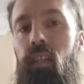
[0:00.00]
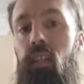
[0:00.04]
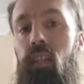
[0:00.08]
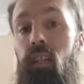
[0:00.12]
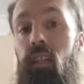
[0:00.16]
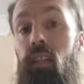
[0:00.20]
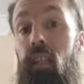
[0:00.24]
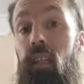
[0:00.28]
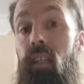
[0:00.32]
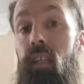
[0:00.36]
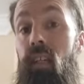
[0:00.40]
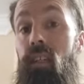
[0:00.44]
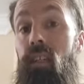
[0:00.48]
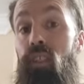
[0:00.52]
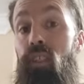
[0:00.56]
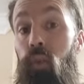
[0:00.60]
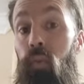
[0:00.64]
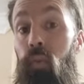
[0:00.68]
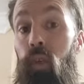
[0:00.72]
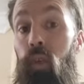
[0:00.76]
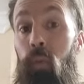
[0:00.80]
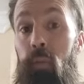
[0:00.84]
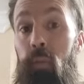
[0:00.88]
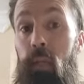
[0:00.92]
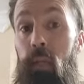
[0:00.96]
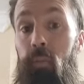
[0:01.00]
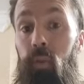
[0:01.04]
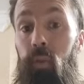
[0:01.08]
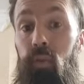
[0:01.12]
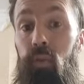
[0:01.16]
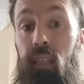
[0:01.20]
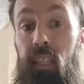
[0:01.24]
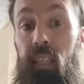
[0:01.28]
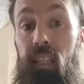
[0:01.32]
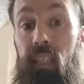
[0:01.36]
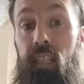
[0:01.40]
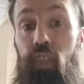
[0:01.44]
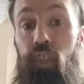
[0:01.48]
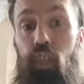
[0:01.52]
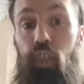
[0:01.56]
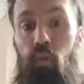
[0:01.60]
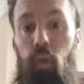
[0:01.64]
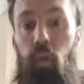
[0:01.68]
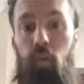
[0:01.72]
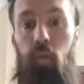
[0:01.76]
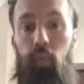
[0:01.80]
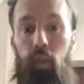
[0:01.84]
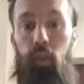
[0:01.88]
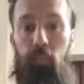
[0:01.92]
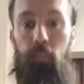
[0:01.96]
The key is the real people. The key is you want
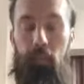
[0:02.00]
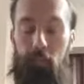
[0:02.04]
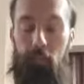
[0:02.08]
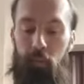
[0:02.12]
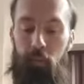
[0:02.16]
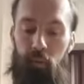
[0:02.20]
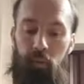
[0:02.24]
real people.